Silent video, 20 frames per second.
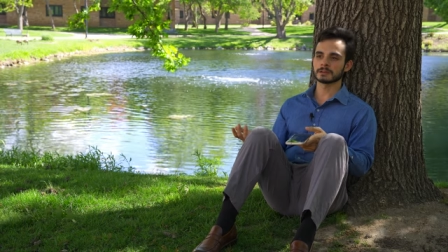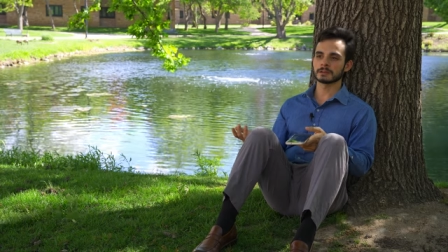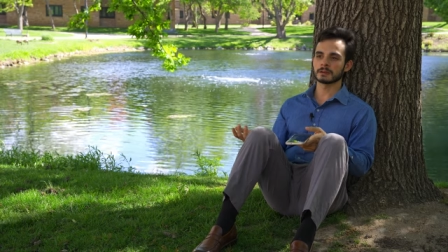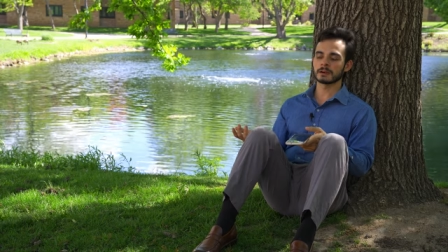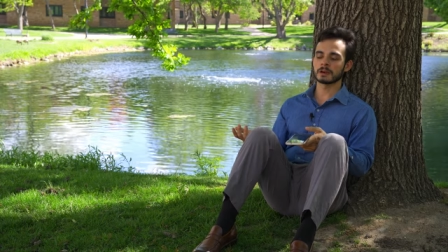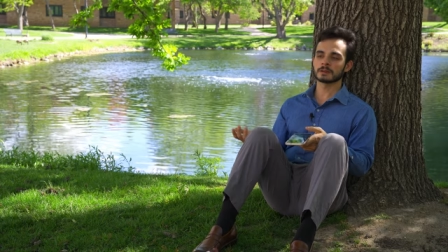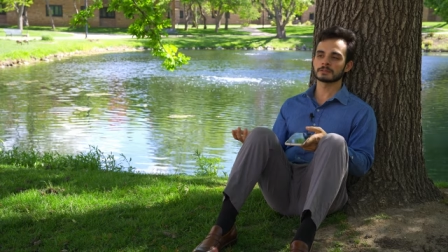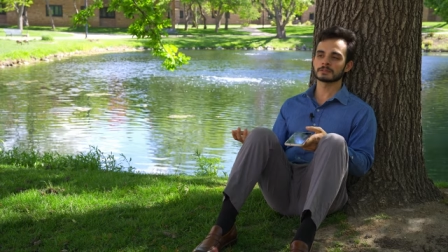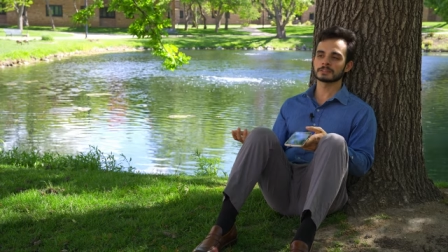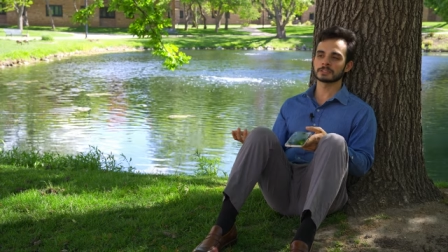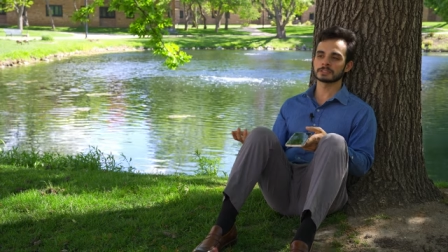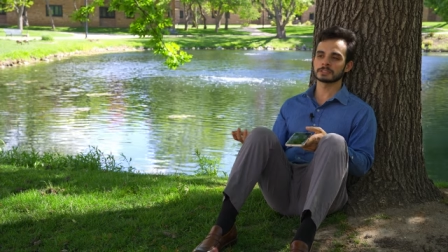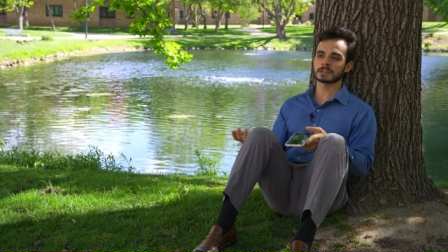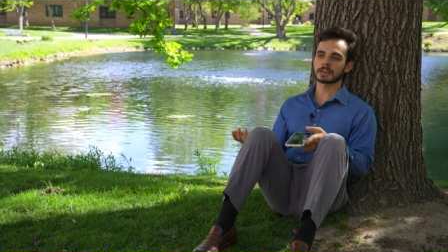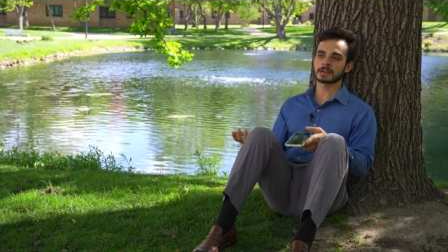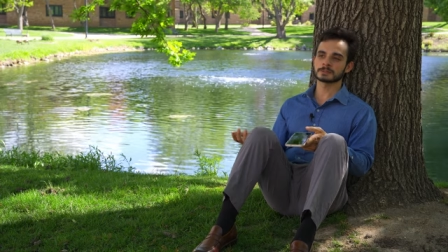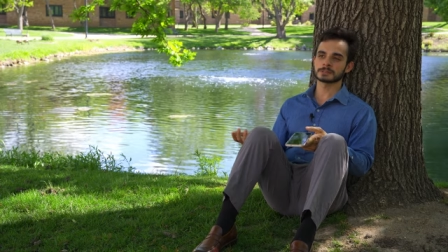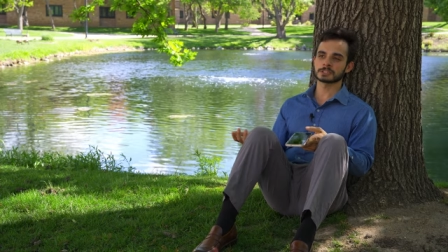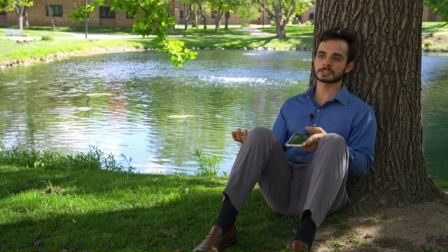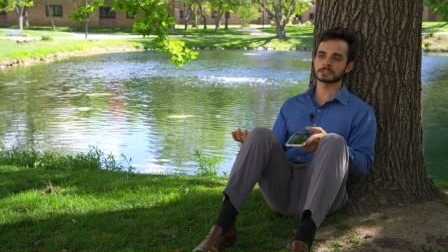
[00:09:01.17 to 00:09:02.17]

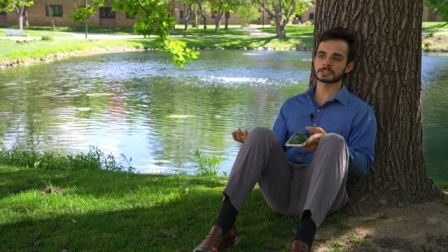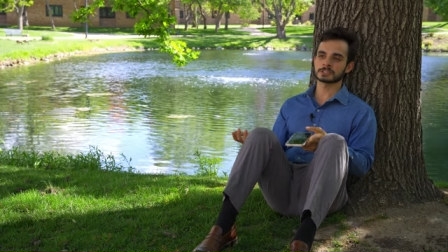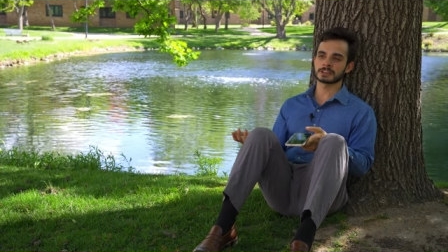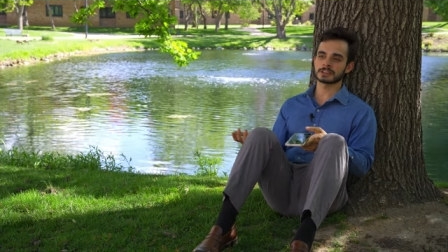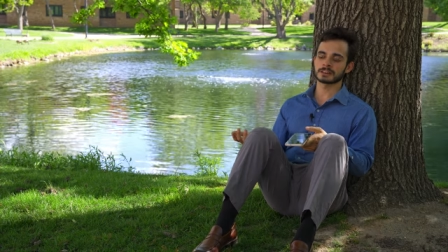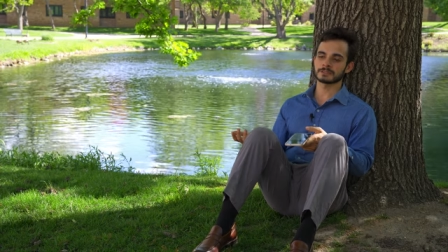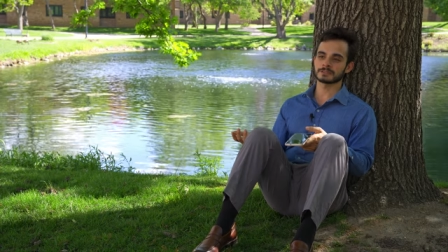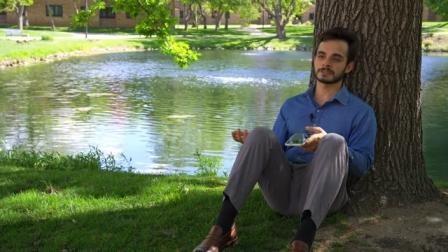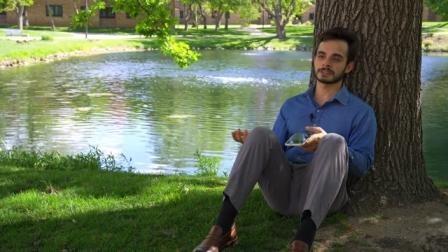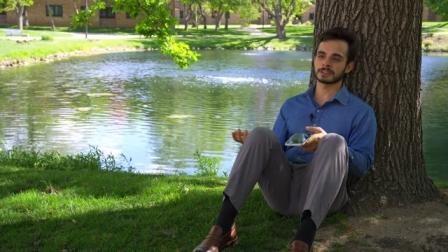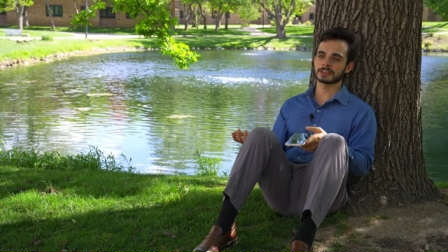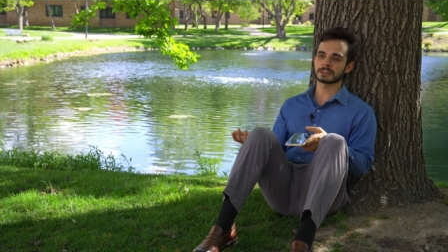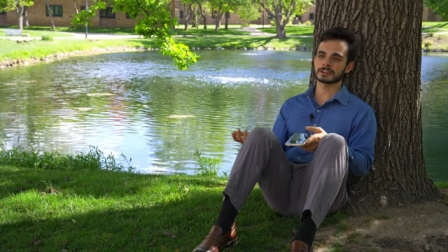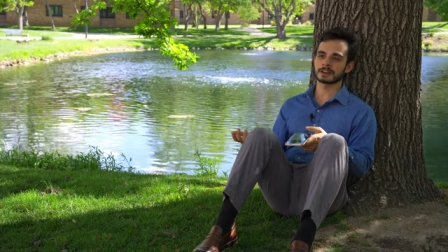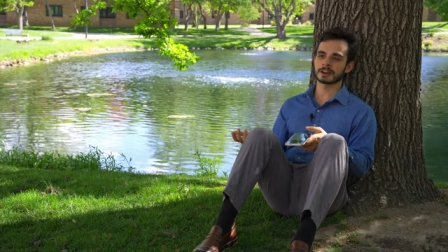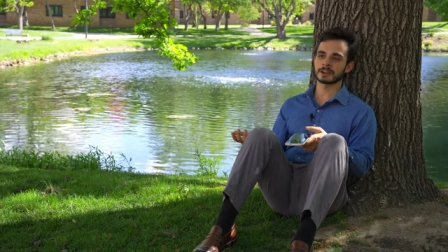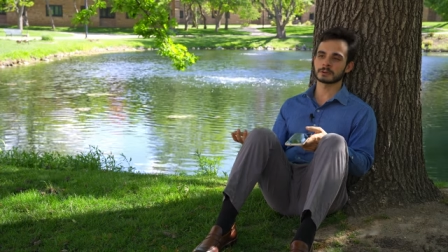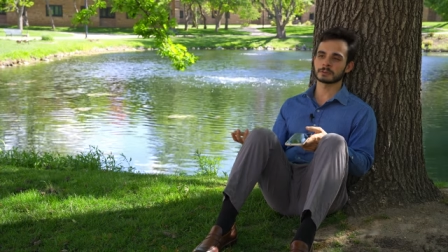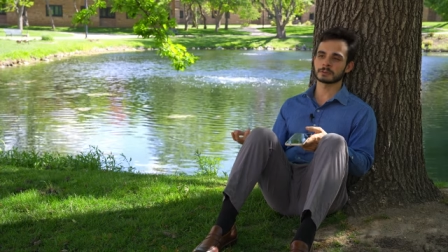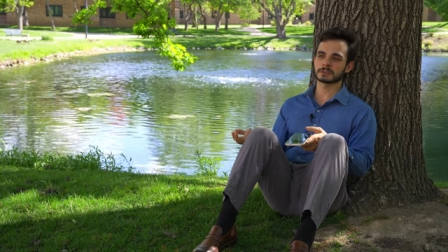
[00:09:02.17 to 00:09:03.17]
oftentimes I just kind of feel like,
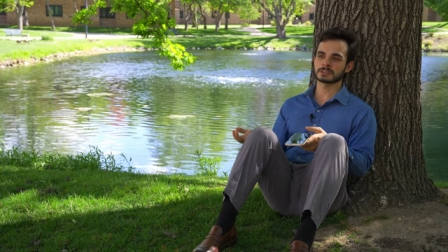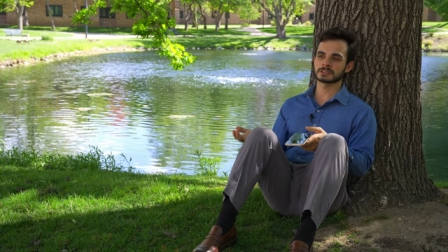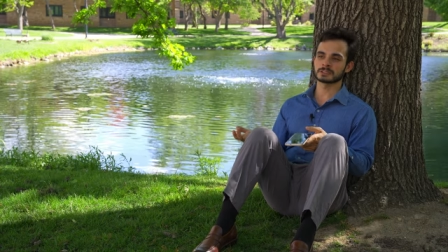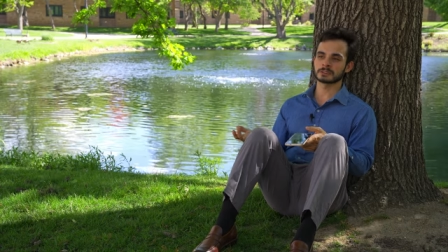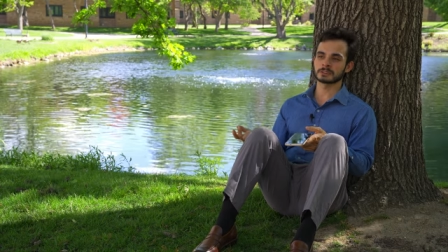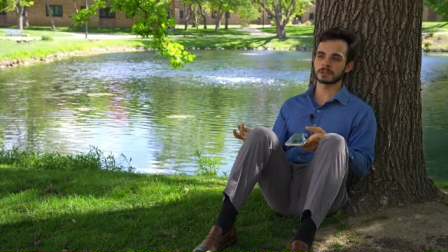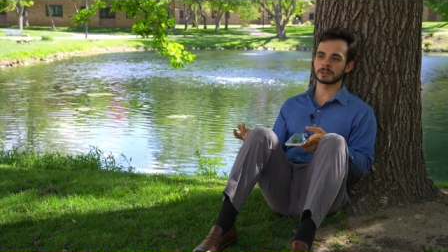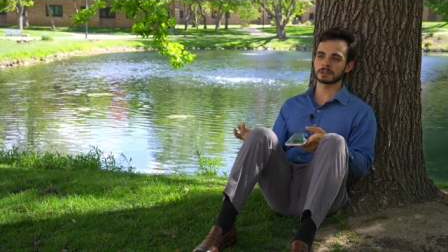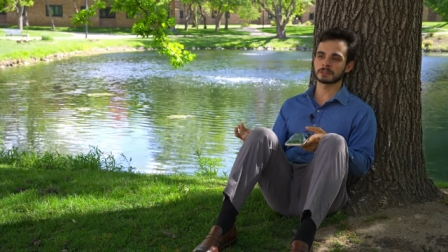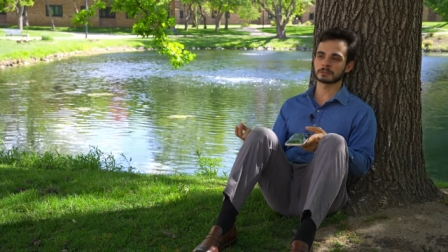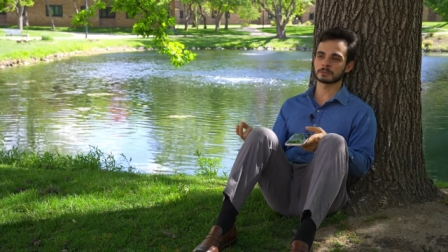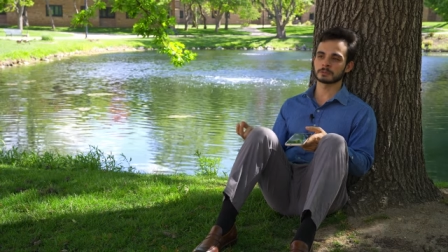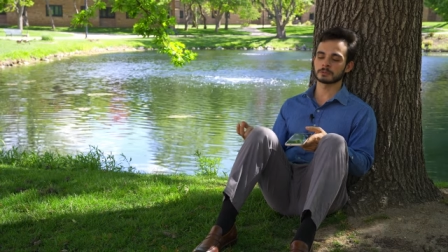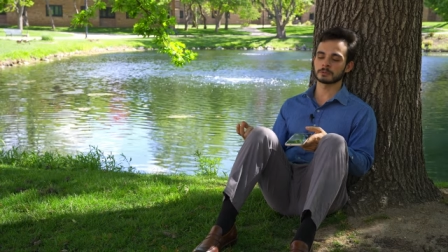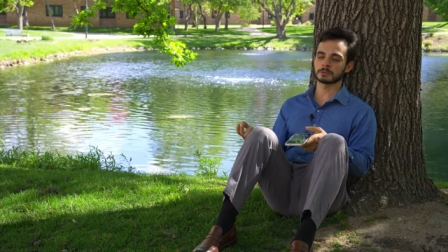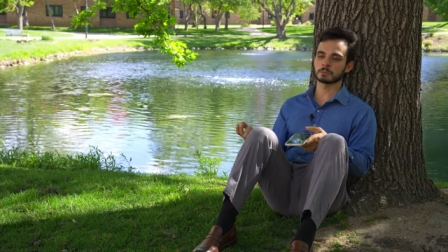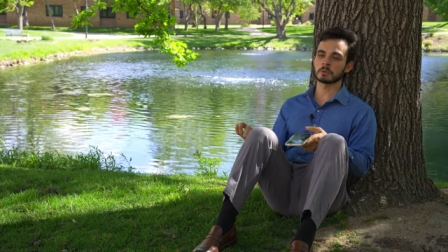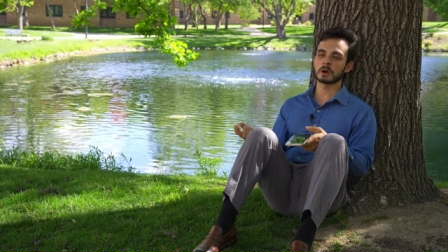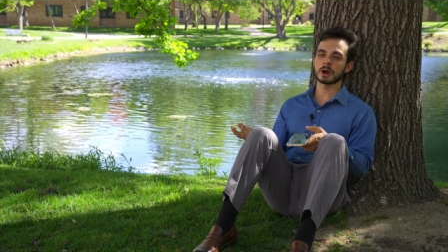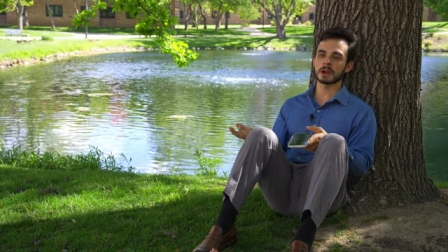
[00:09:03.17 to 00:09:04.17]
all right, well, these are like
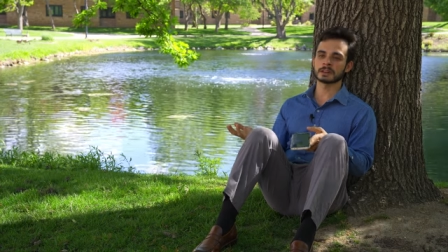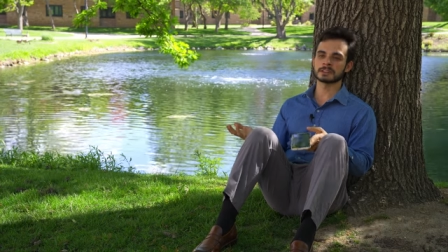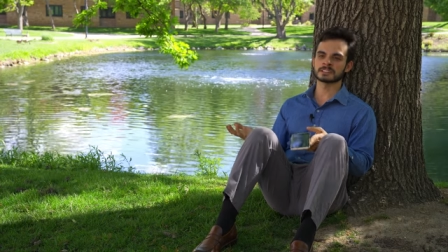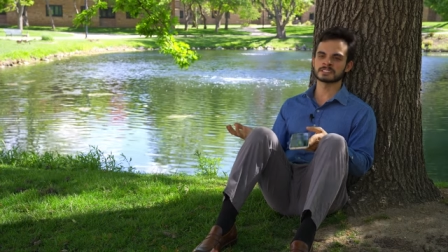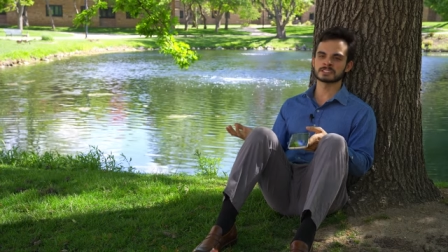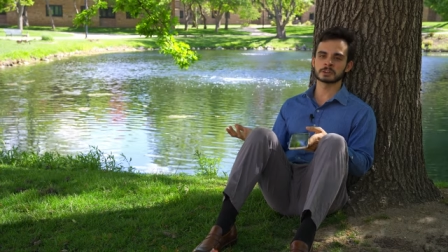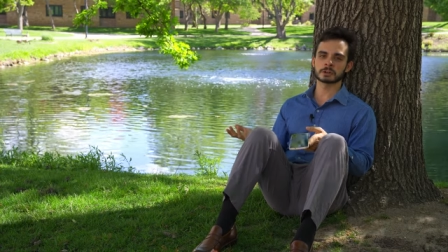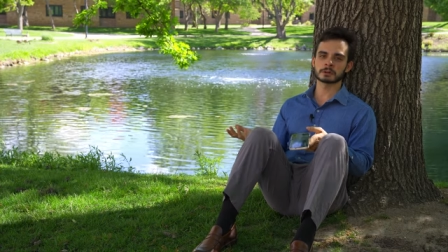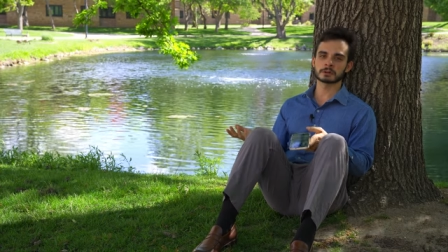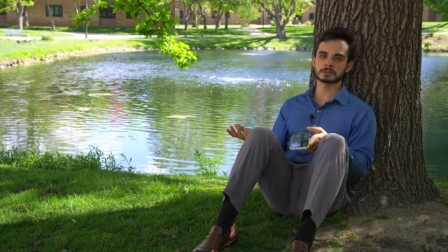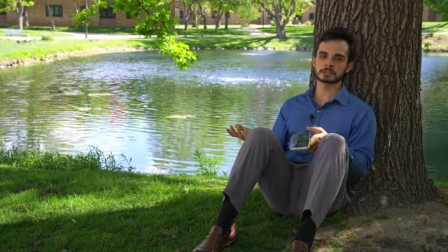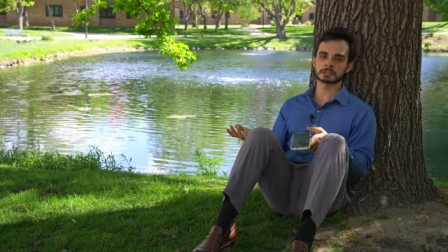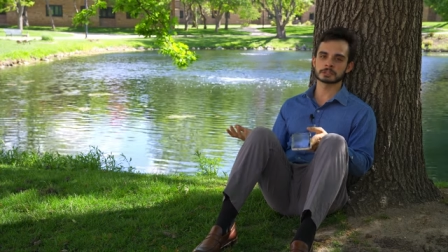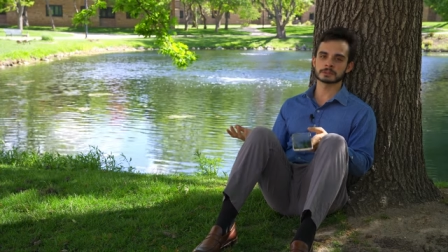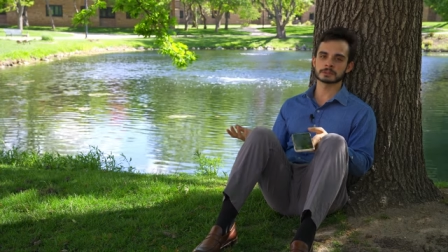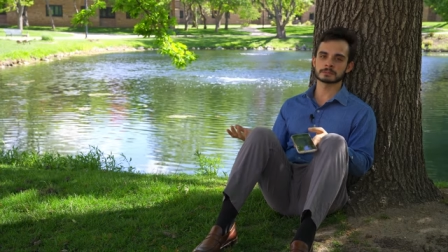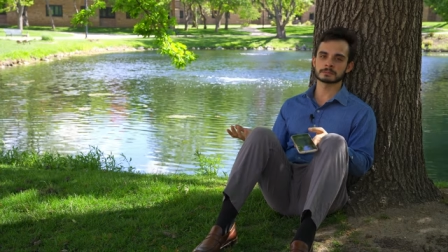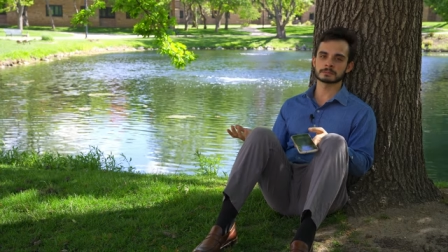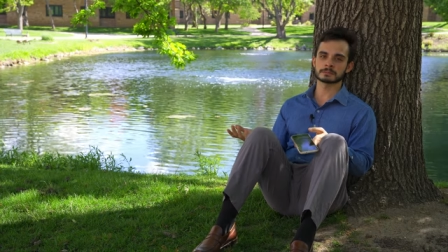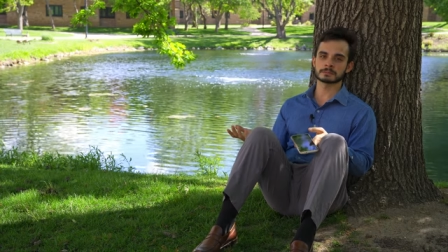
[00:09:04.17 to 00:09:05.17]
wide as an
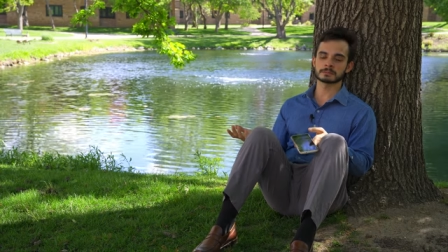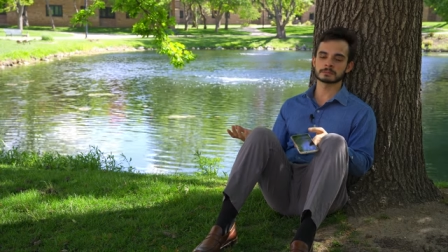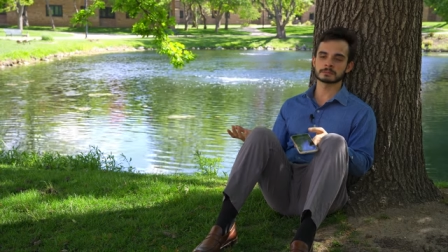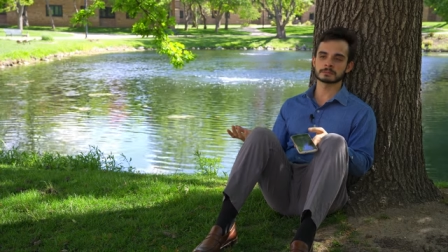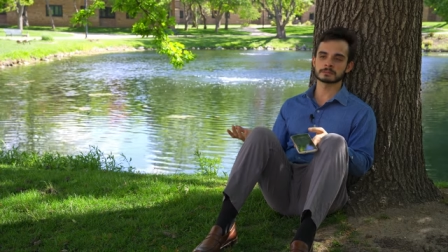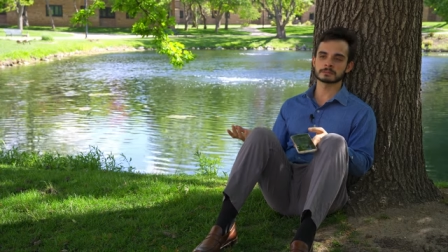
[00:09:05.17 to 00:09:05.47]
ocean,